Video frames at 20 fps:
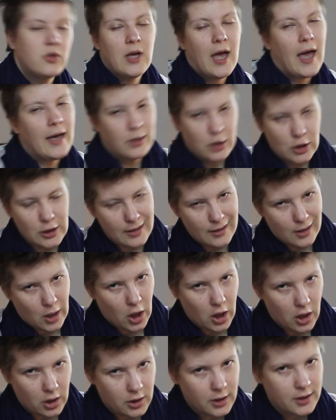to actually
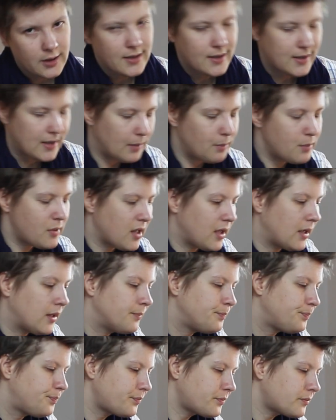color something.
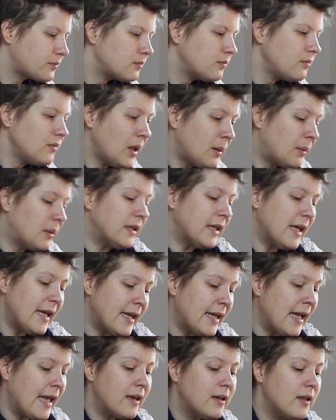But
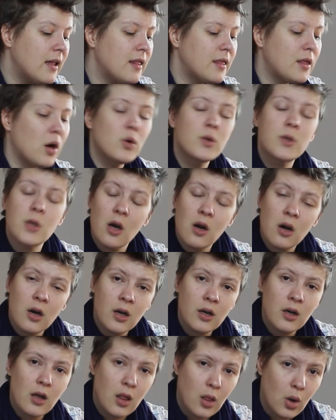again, those
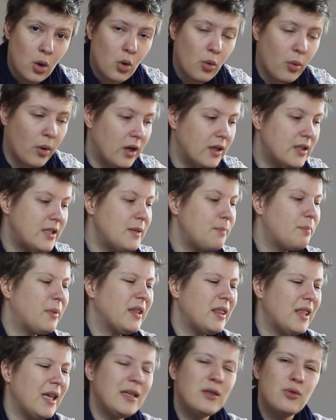are low quality,
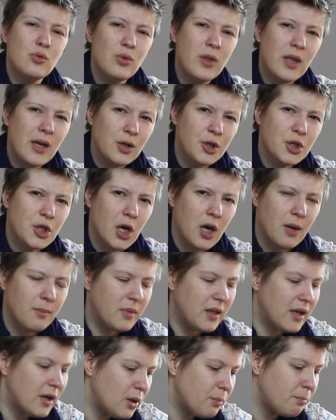but they do their
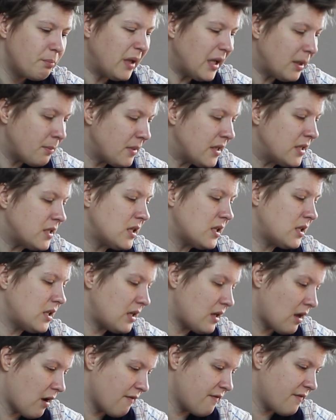job. They're pigmented
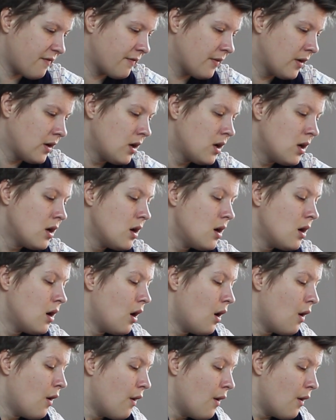enough
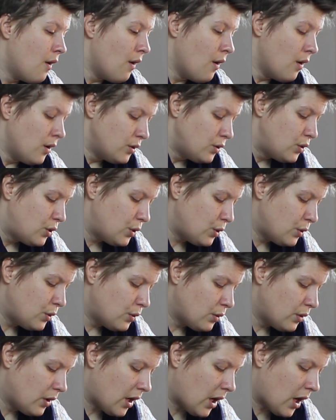
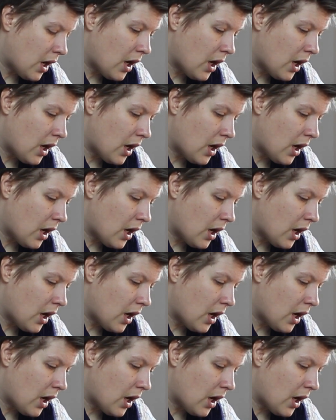to